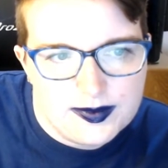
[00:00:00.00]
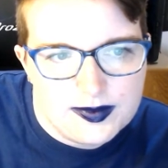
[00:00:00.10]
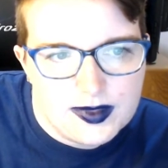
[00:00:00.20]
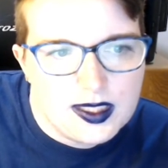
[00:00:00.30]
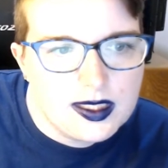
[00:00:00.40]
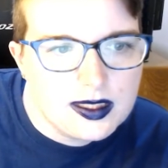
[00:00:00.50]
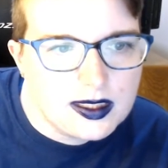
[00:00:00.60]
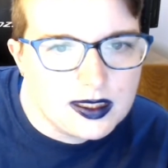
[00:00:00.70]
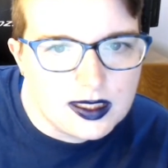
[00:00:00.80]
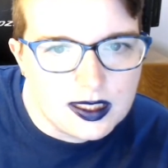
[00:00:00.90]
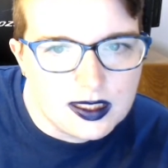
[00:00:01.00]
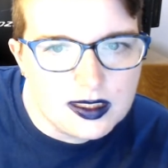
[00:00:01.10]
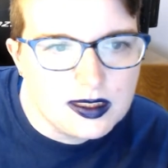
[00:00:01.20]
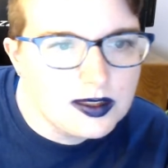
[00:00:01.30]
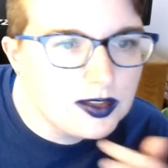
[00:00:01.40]
I guess that's it.
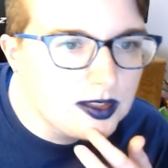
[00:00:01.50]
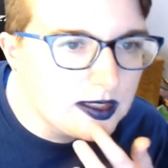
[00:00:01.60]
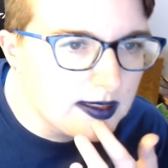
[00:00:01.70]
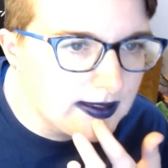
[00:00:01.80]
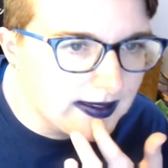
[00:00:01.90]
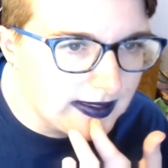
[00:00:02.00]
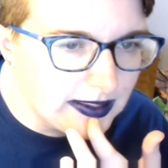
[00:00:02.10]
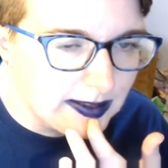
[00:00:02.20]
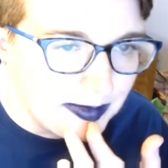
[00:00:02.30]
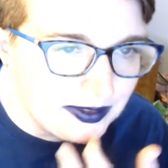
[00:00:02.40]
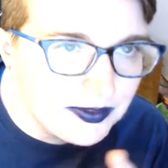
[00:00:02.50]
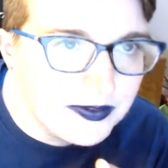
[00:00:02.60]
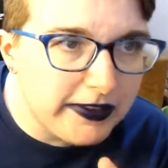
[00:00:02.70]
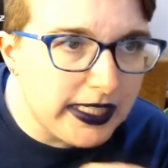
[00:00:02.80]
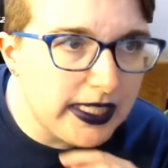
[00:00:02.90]
The Jeremy
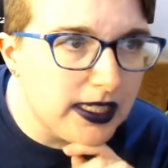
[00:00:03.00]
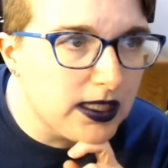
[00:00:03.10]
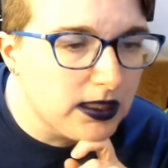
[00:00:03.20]
Fee.